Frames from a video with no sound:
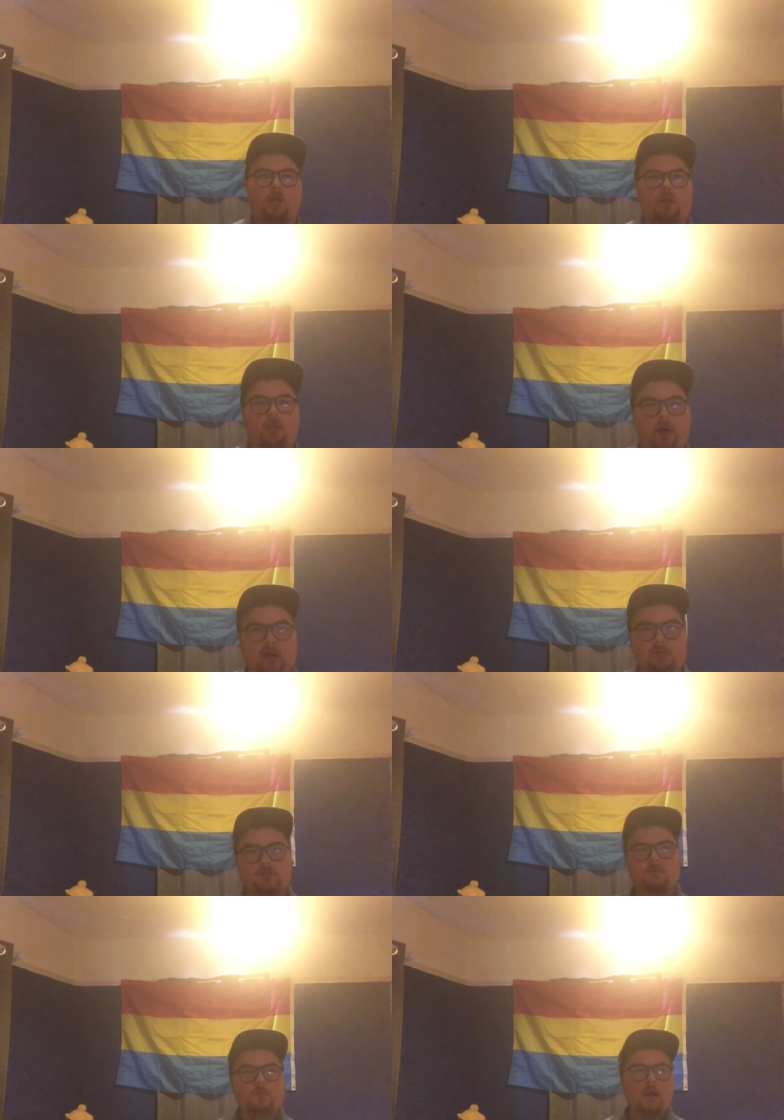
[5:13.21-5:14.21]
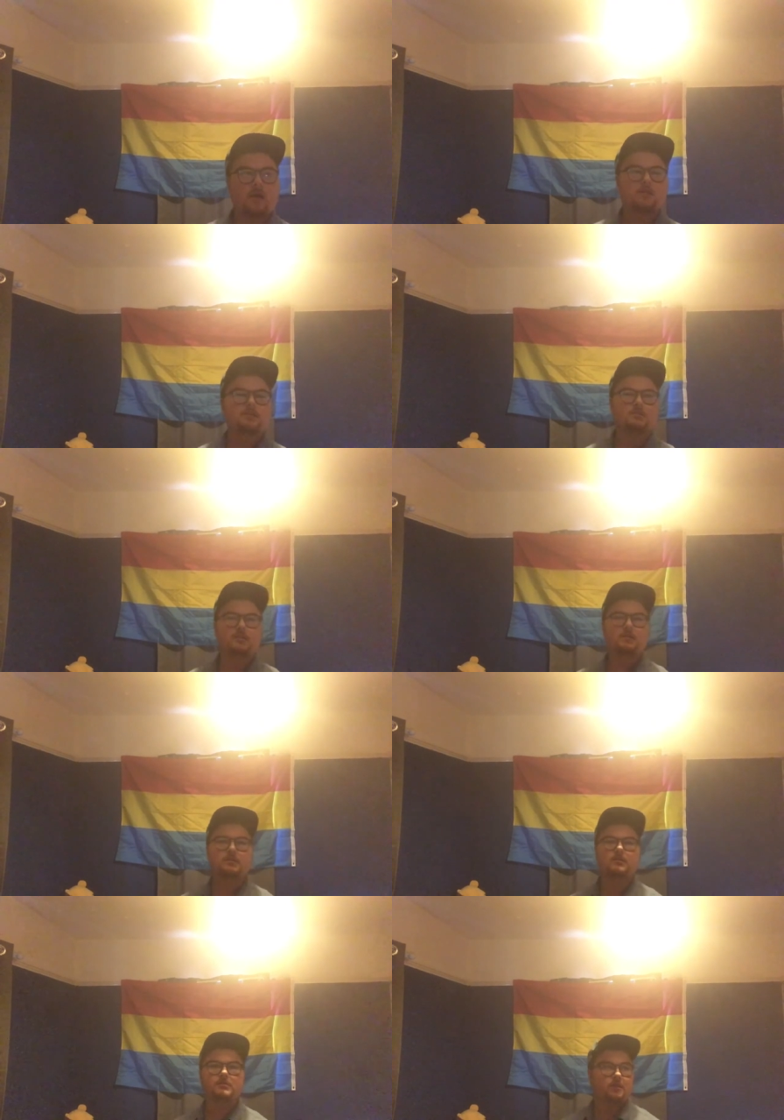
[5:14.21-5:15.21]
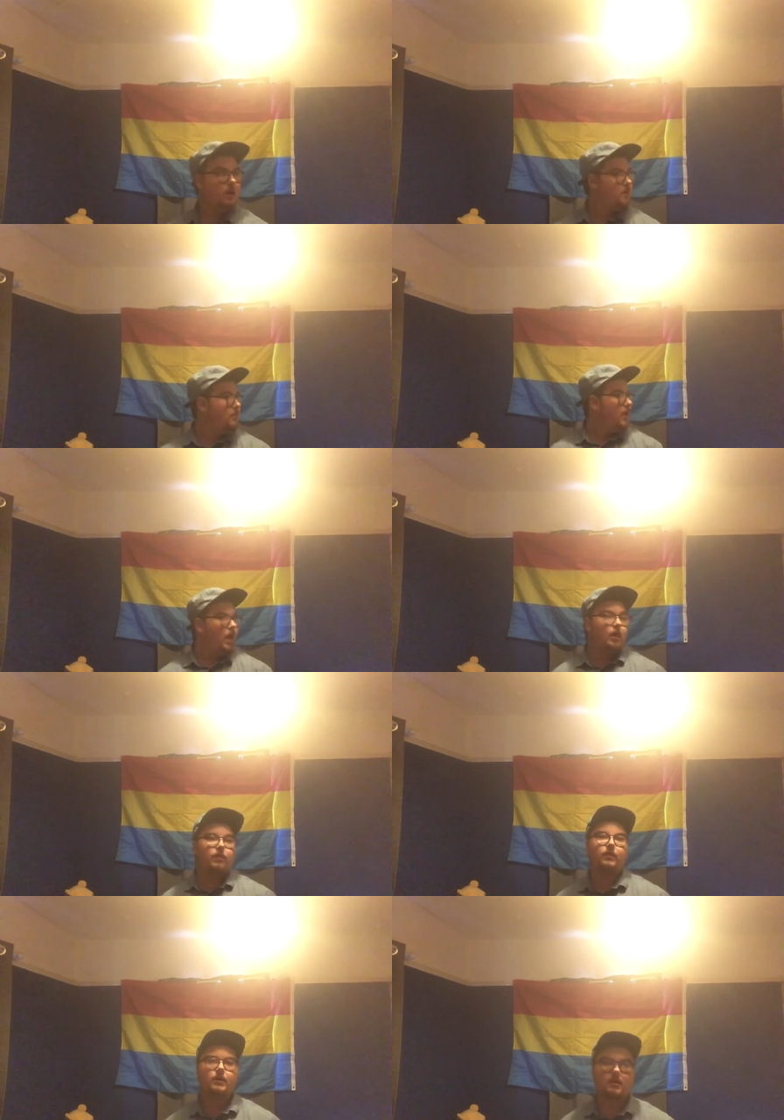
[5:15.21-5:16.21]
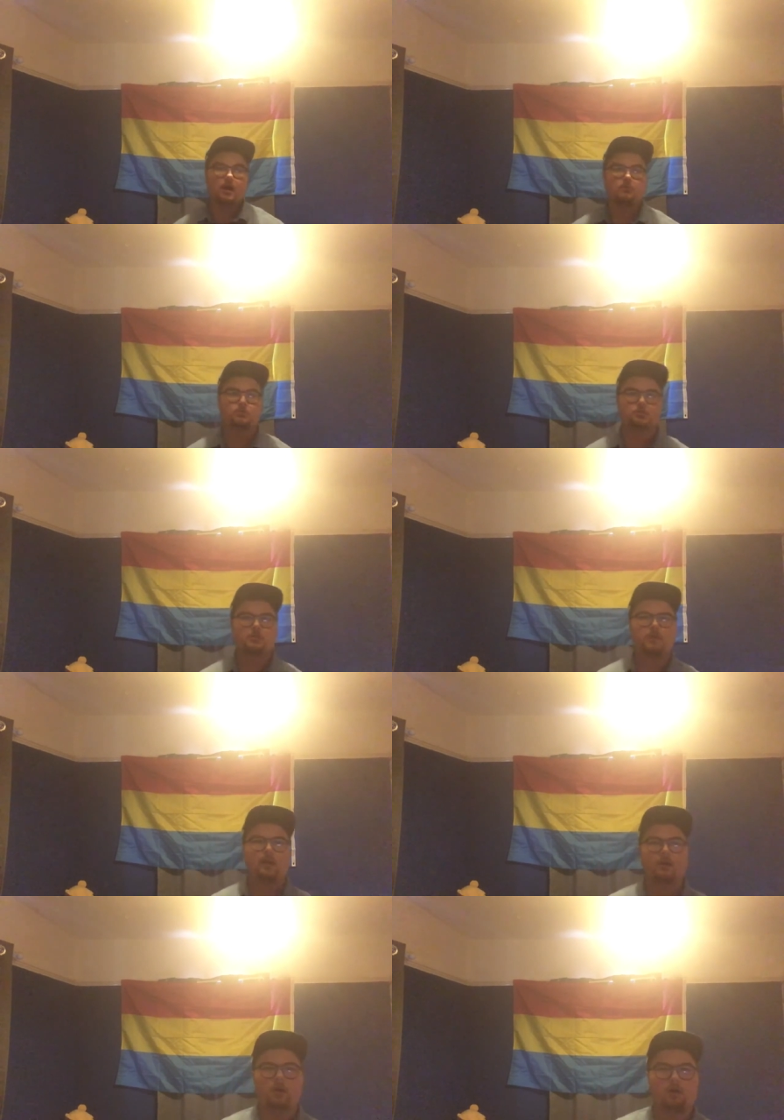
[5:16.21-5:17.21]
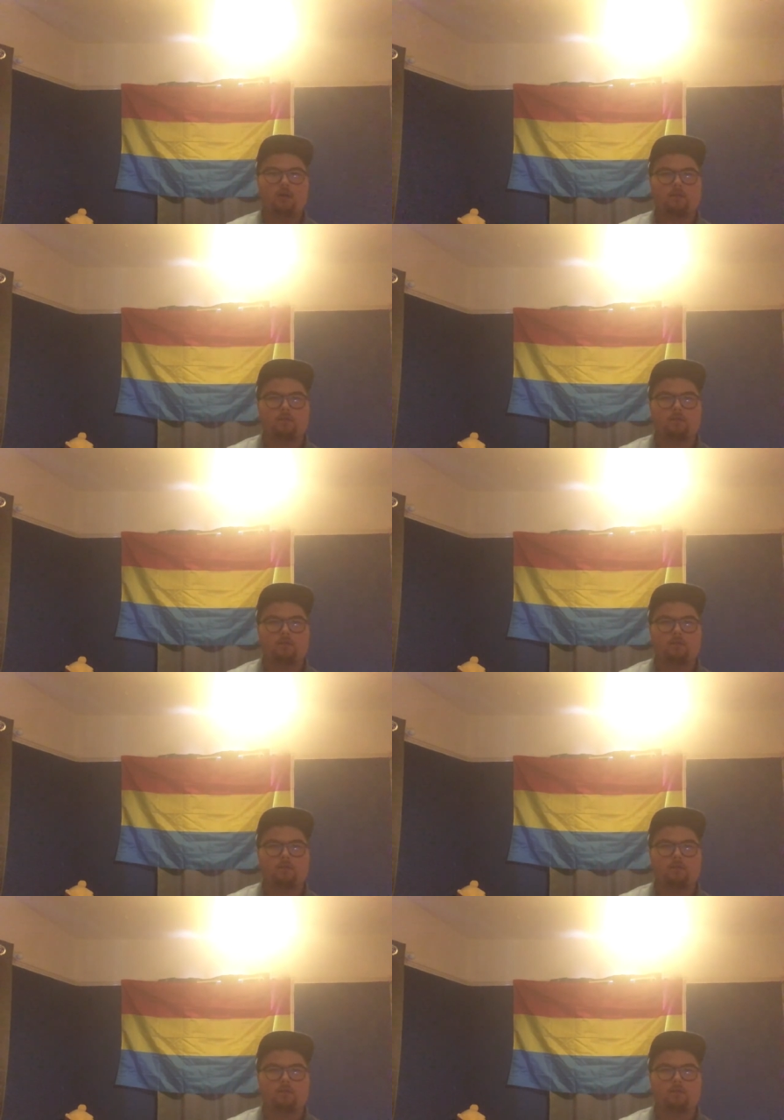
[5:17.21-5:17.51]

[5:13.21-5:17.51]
There's a mountain top that I'm dreaming of.